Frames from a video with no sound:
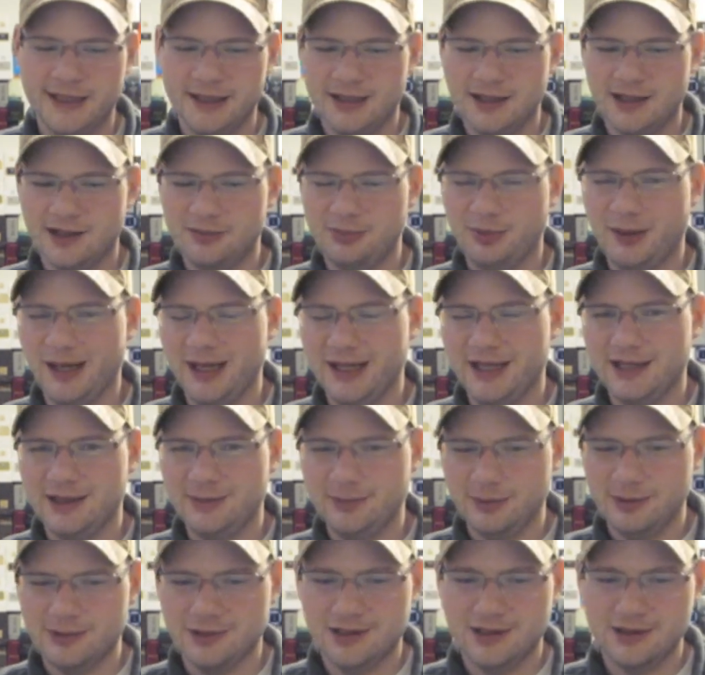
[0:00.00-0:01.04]
A
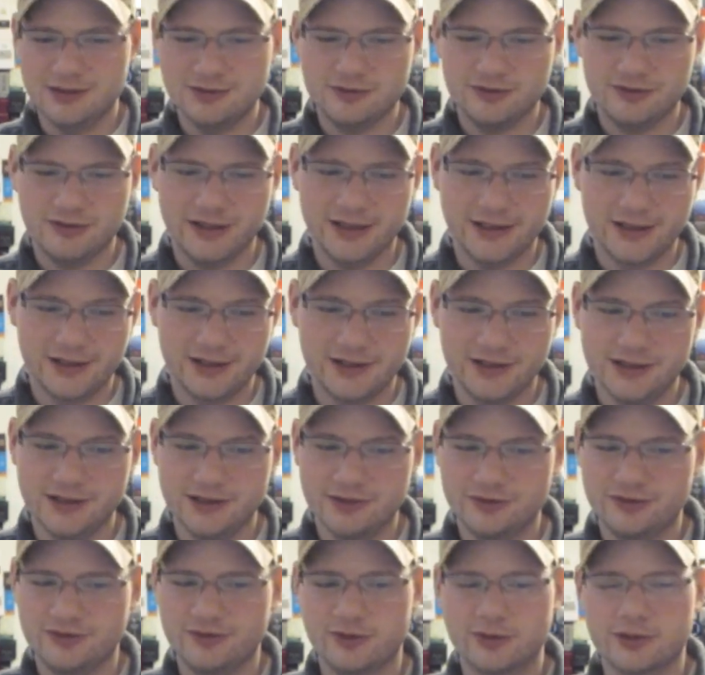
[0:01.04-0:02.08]
pineapple on fire in
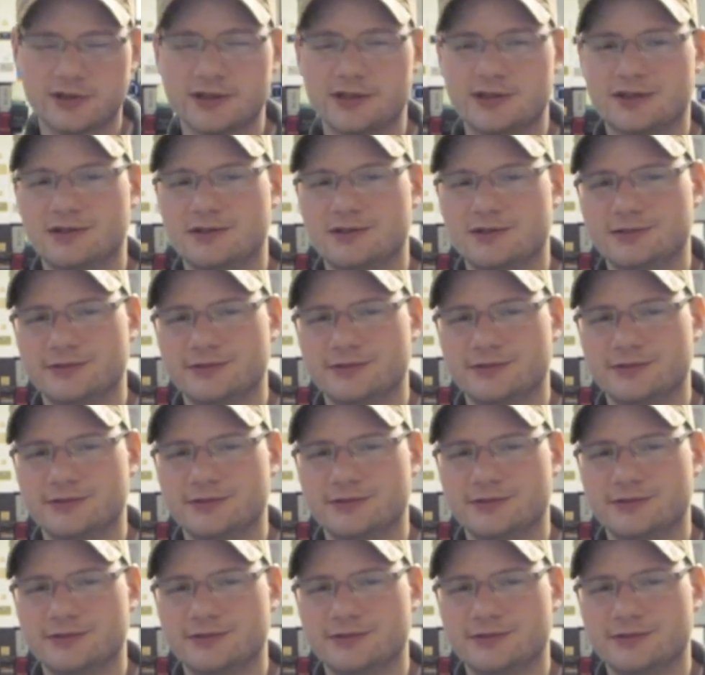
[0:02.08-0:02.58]
the forest.